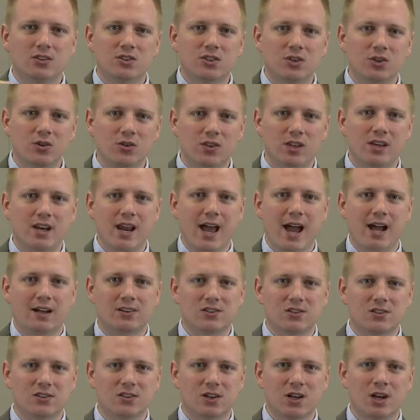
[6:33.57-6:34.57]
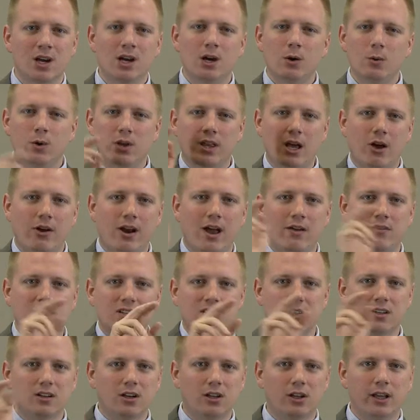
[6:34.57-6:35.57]
to the next without
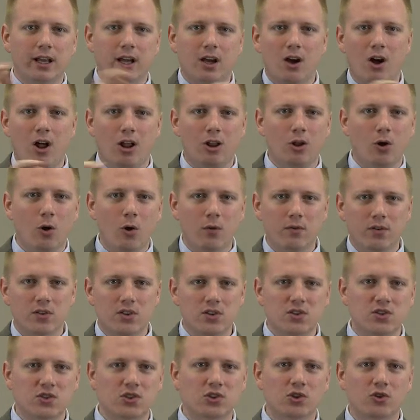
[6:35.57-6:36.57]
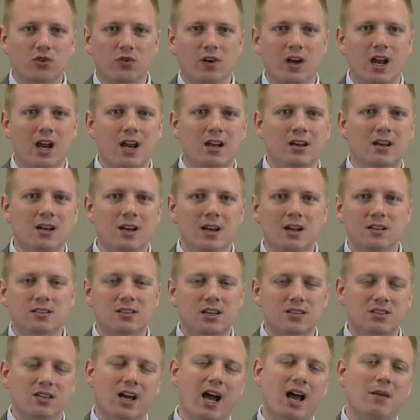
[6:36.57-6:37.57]
having to click all over the screen
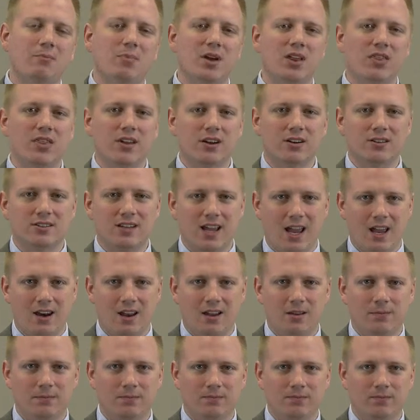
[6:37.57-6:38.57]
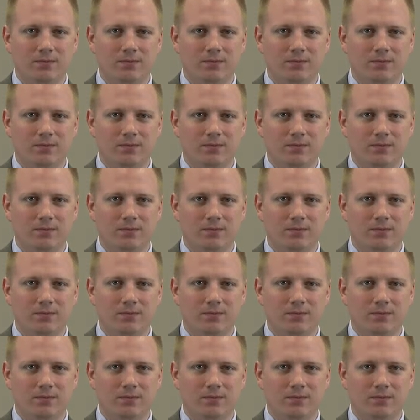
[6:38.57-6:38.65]
to type in their data.